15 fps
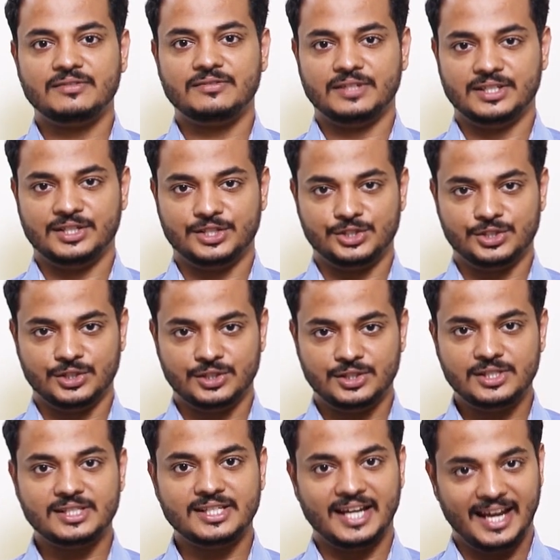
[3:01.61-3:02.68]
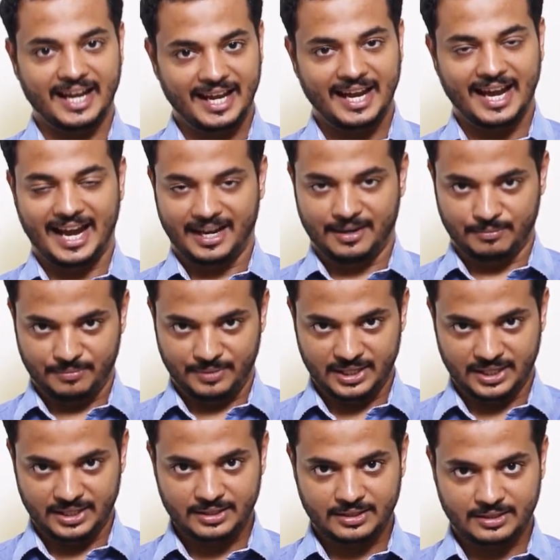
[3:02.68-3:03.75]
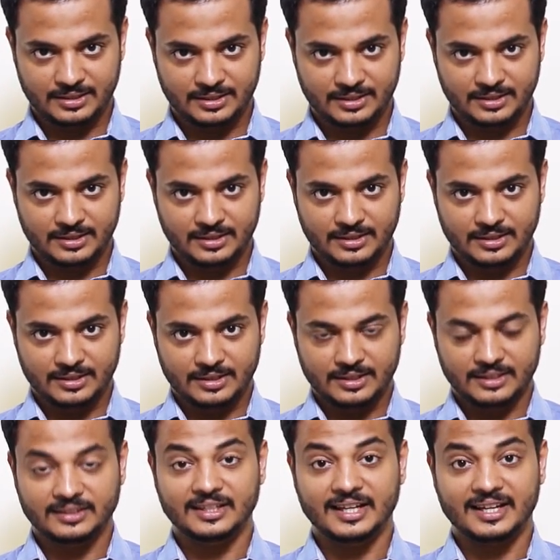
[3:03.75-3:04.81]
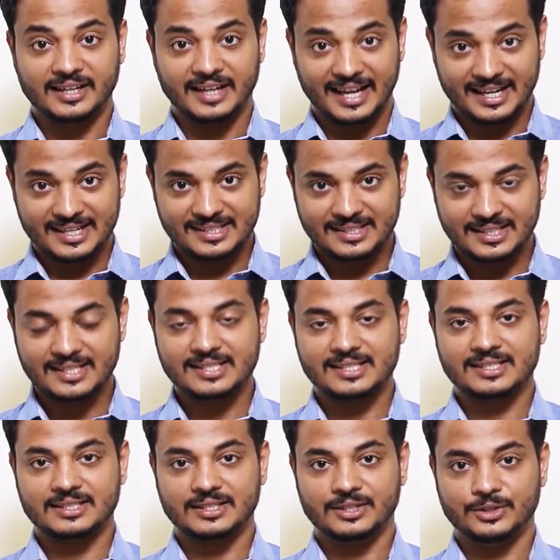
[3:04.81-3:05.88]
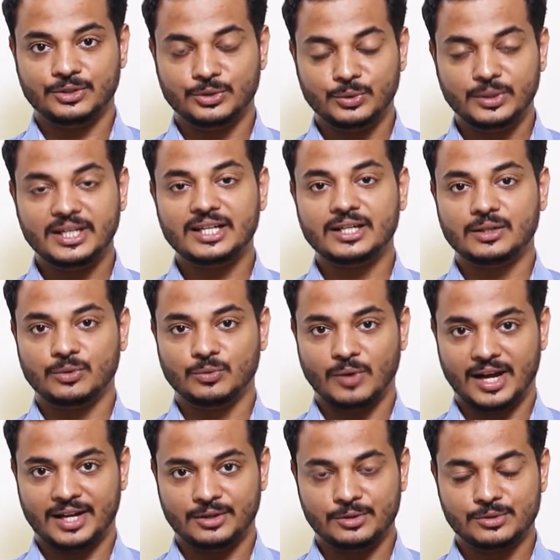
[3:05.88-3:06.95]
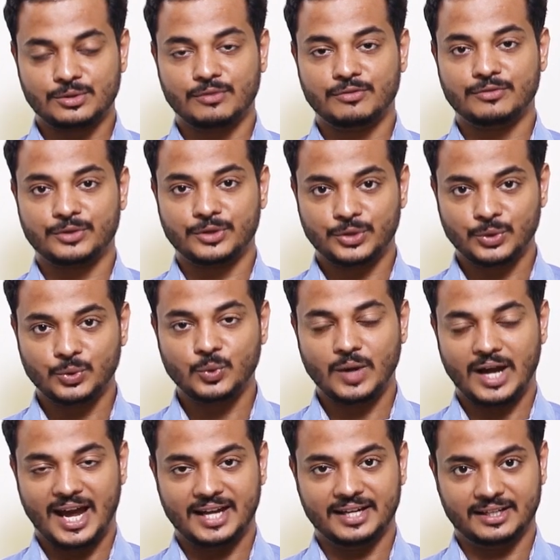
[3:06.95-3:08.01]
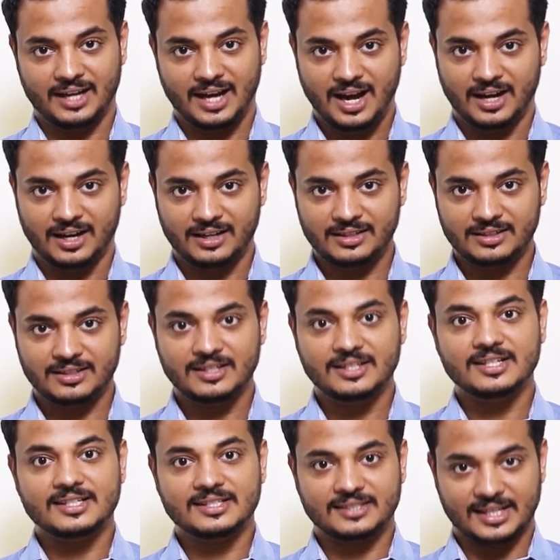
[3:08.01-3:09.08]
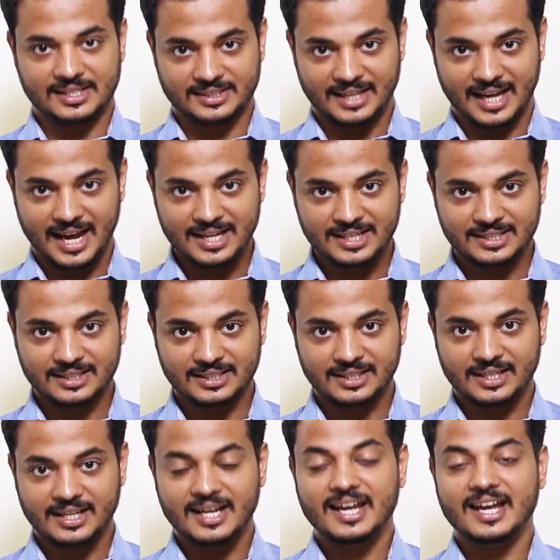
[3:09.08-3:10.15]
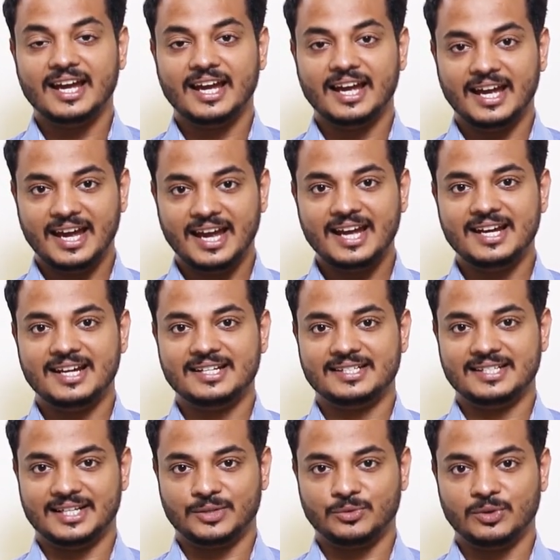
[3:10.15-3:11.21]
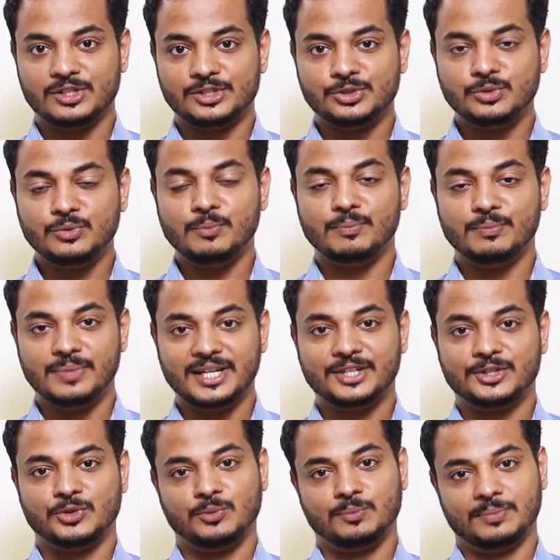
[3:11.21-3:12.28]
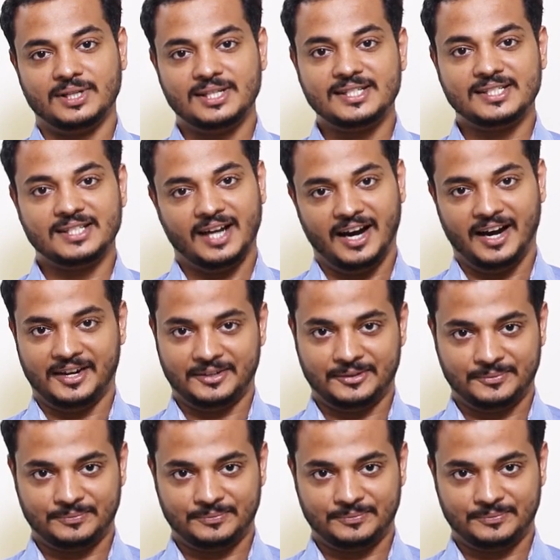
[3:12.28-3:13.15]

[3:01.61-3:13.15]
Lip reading: integers a and b, there exist unique values of q and r such that a is equal to bq plus r,